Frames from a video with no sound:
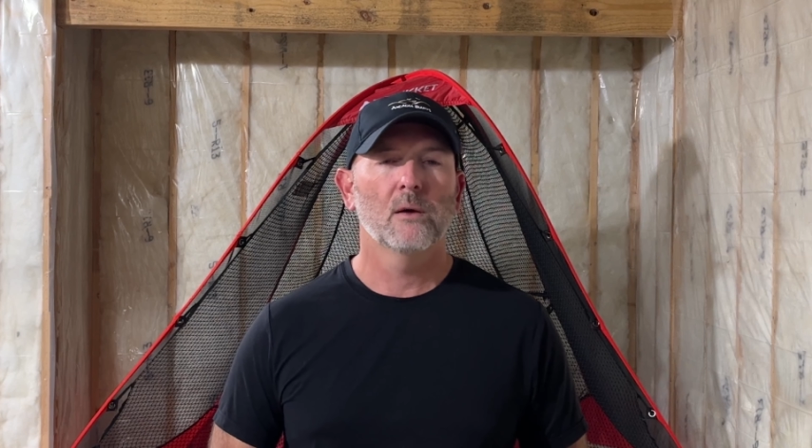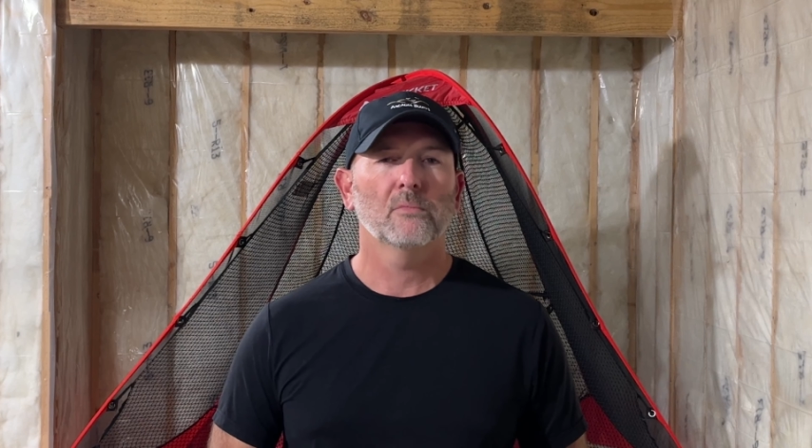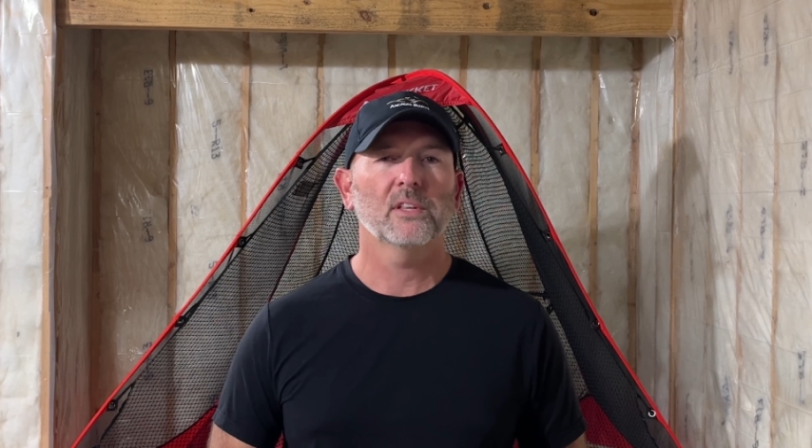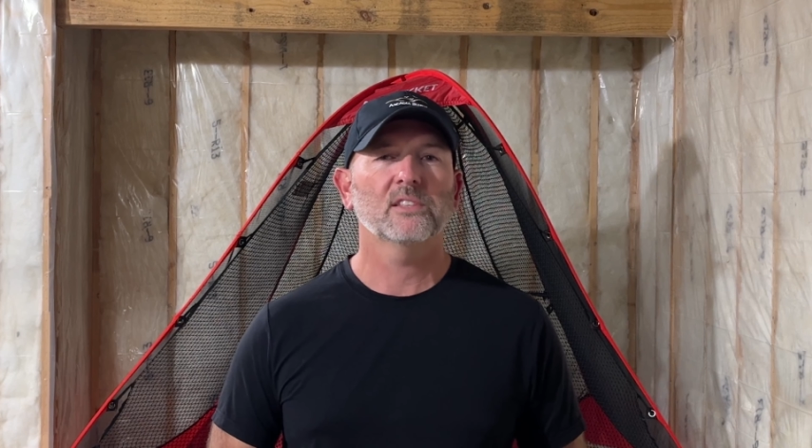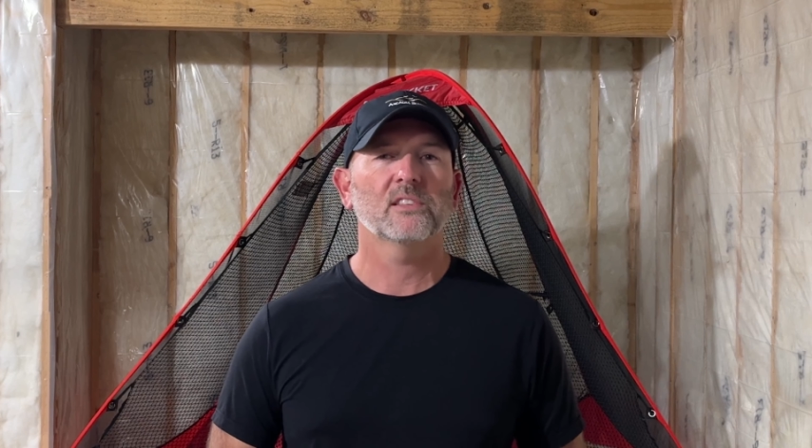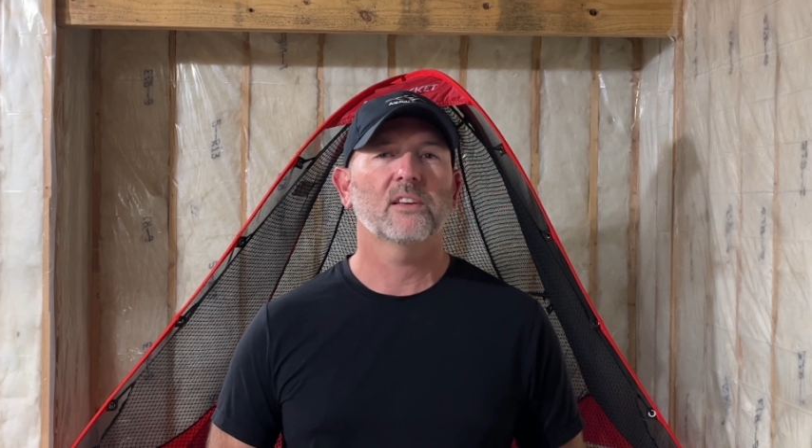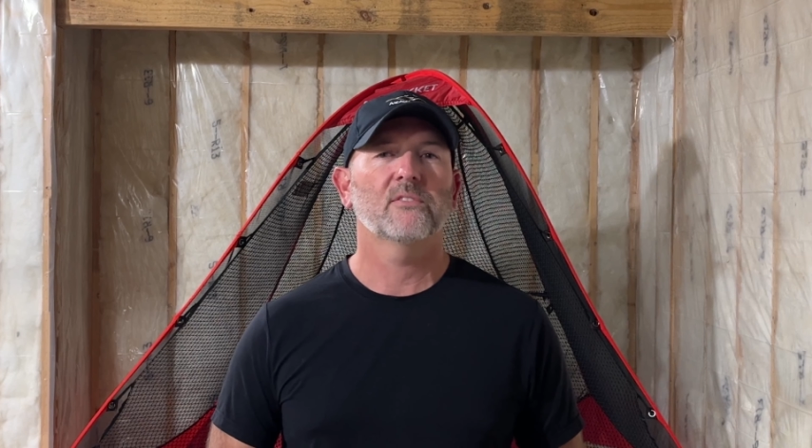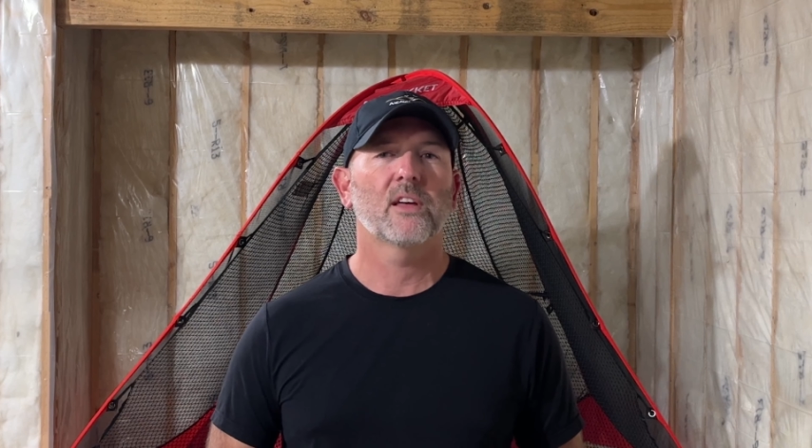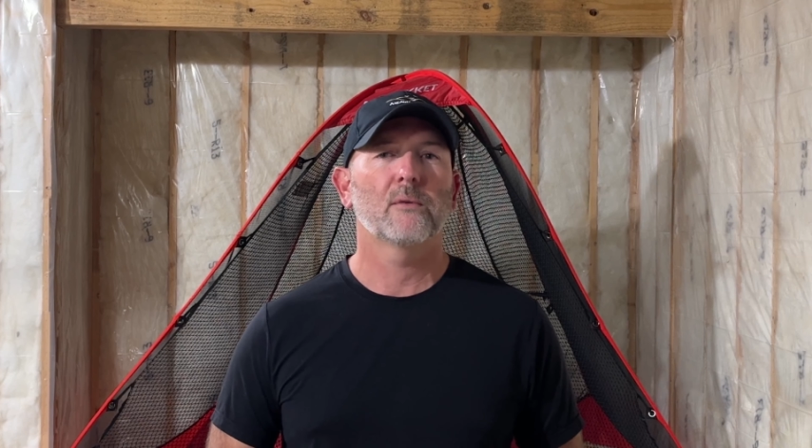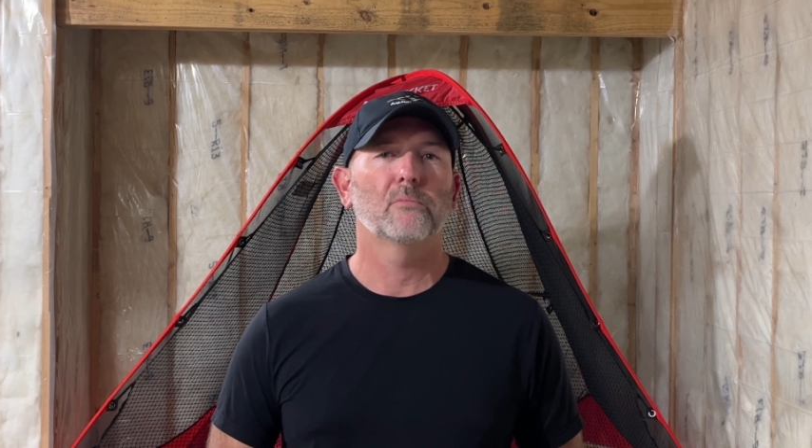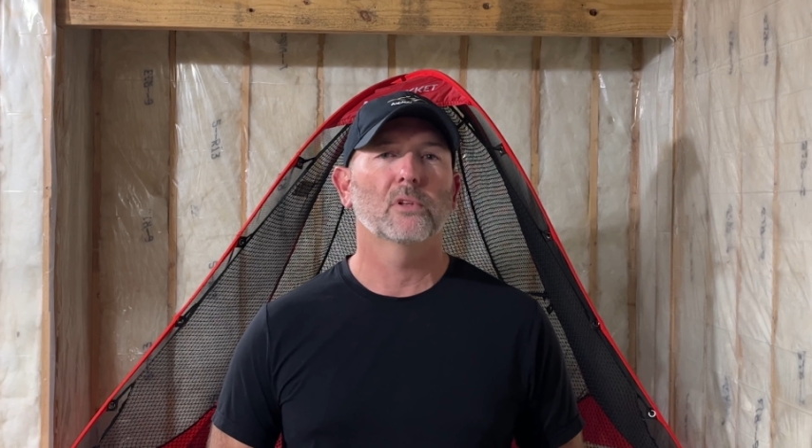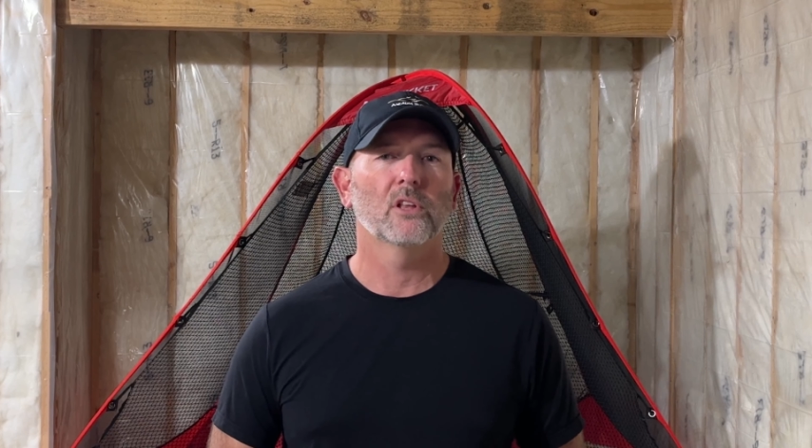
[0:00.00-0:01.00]
please leave
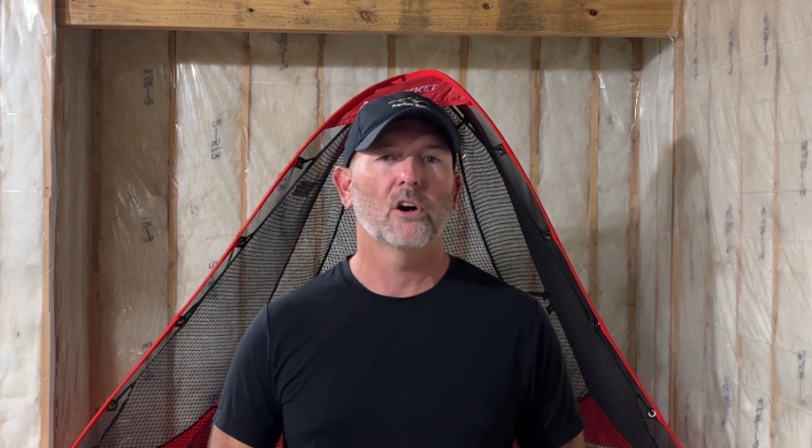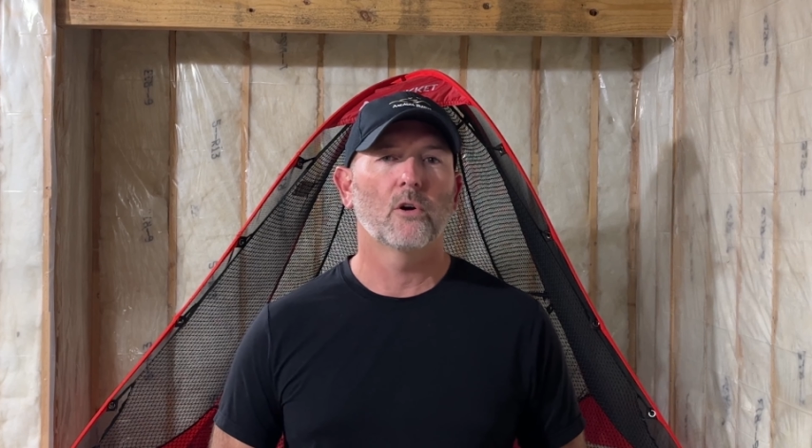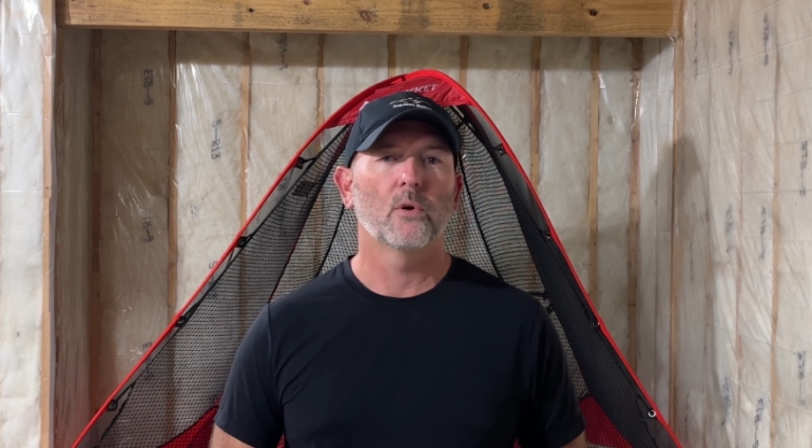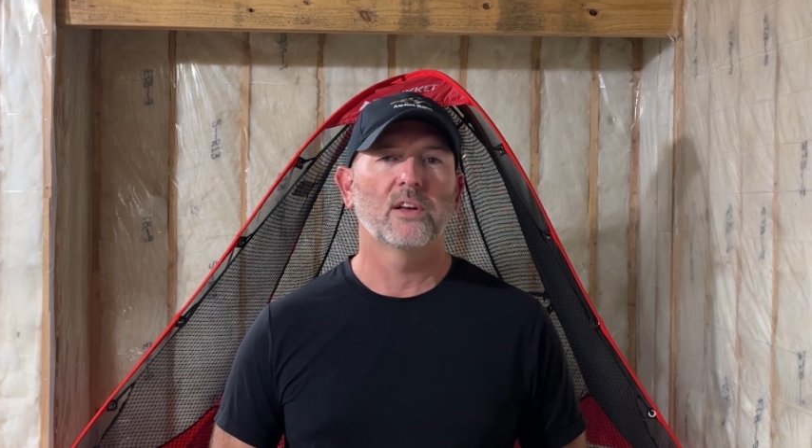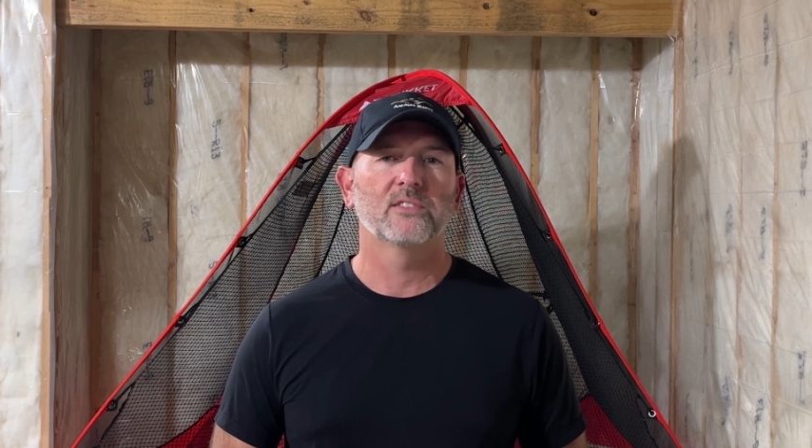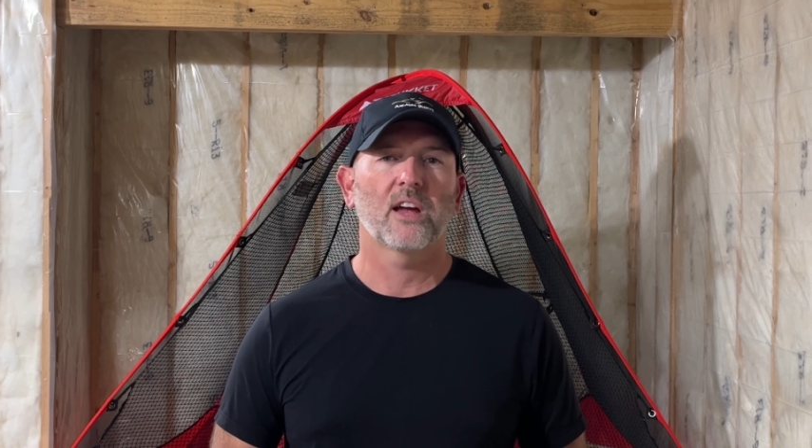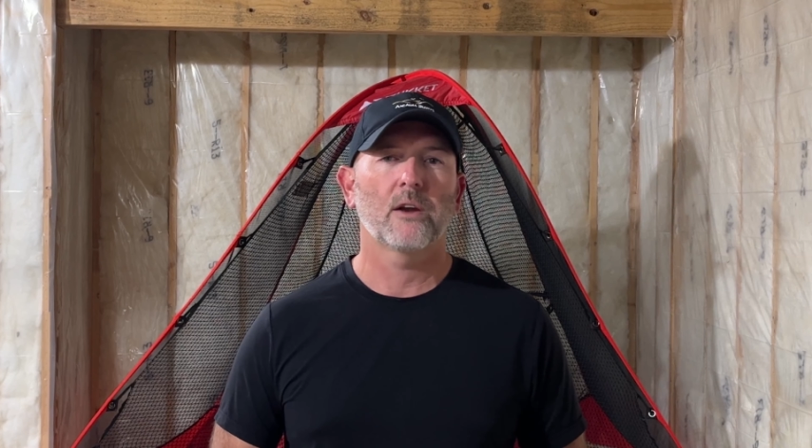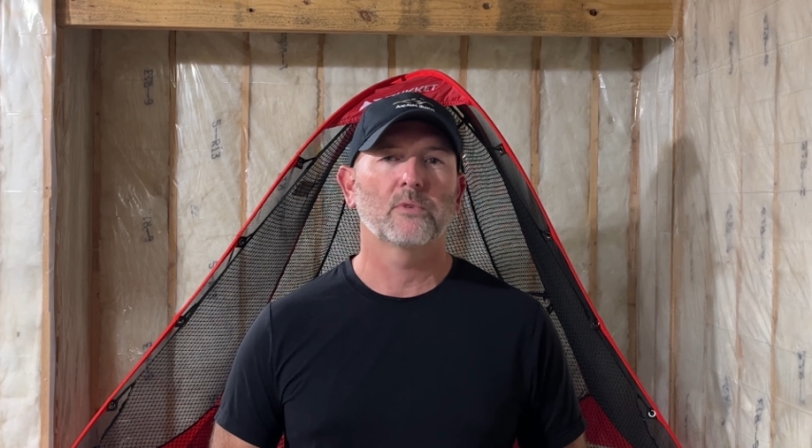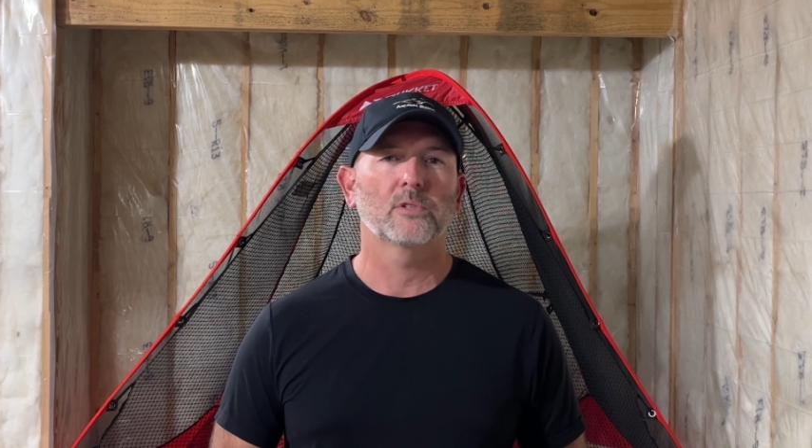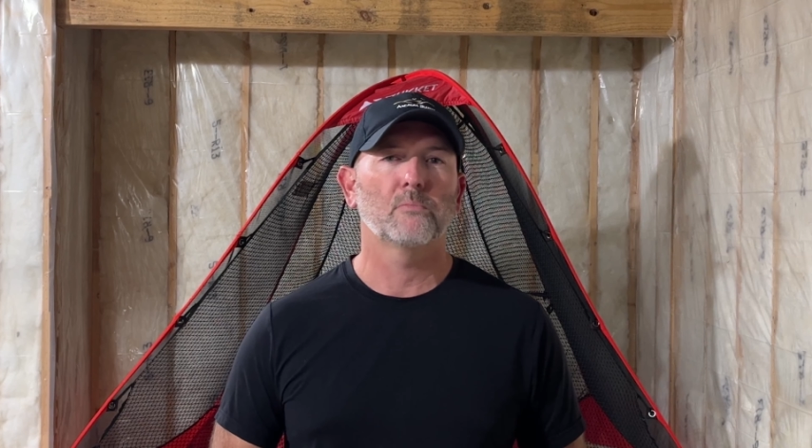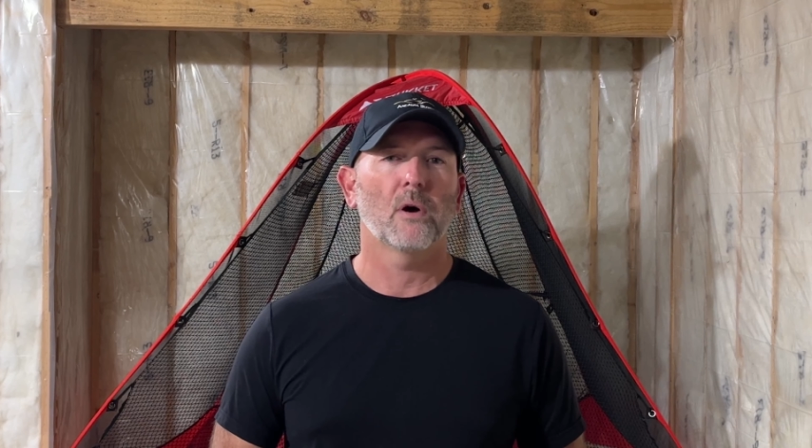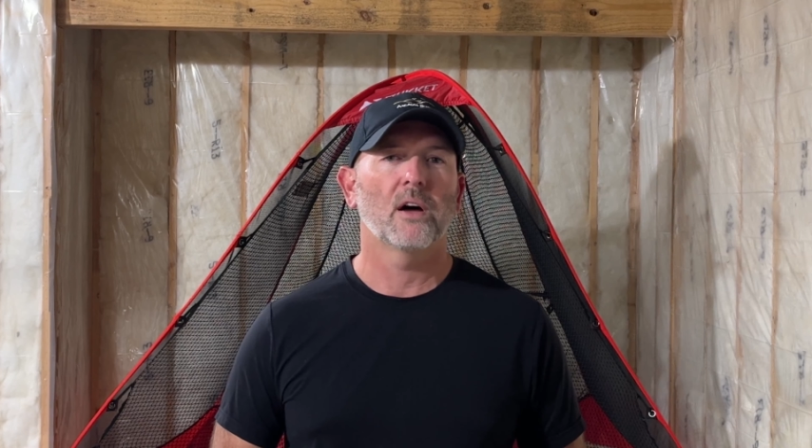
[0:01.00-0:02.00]
them below as I
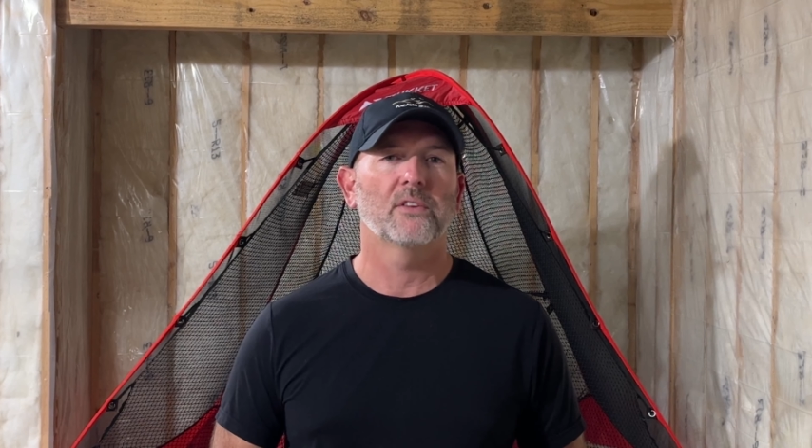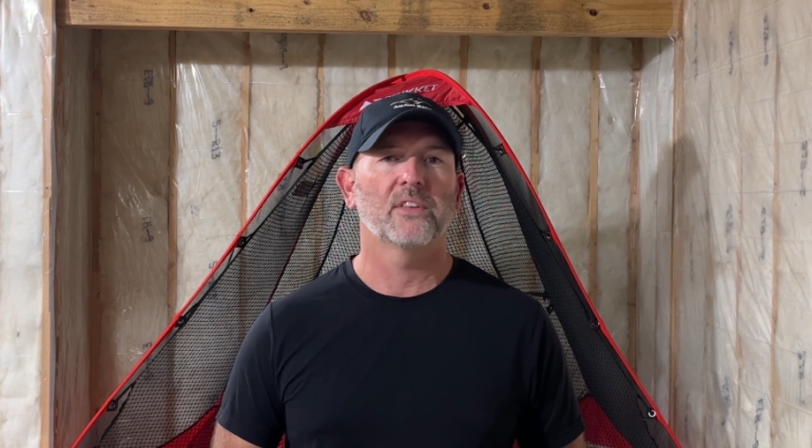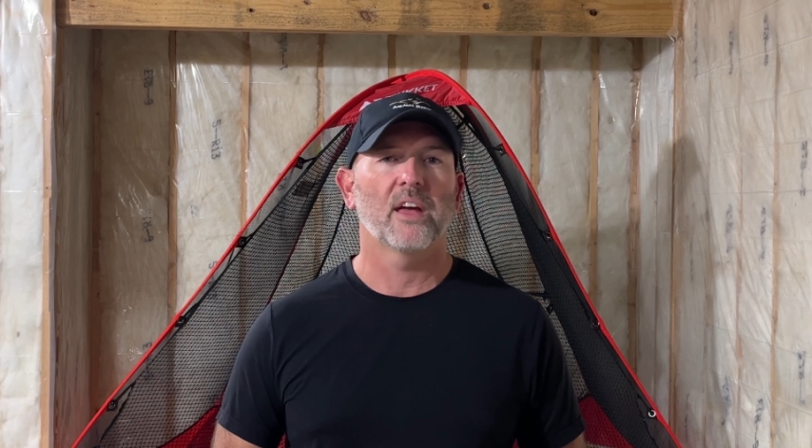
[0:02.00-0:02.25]
respond